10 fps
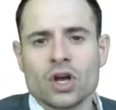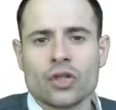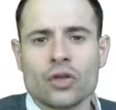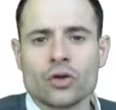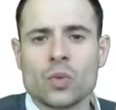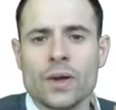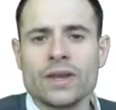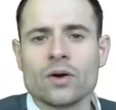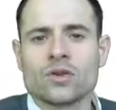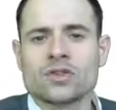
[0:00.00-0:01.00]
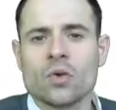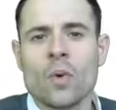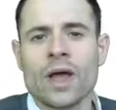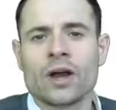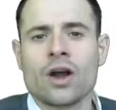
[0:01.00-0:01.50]
those windows
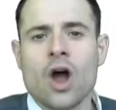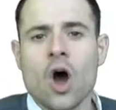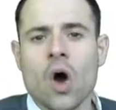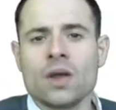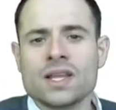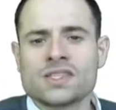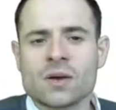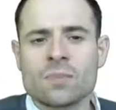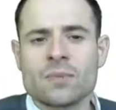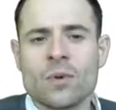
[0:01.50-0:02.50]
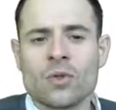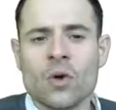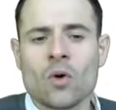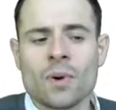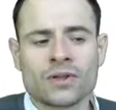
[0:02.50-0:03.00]
where only some people
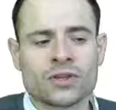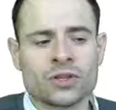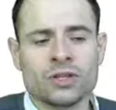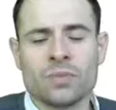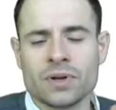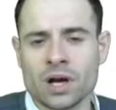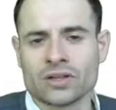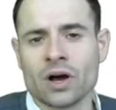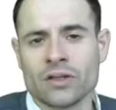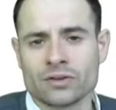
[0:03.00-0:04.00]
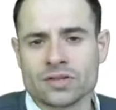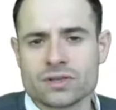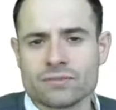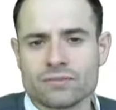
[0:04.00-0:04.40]
know about the good, but not others.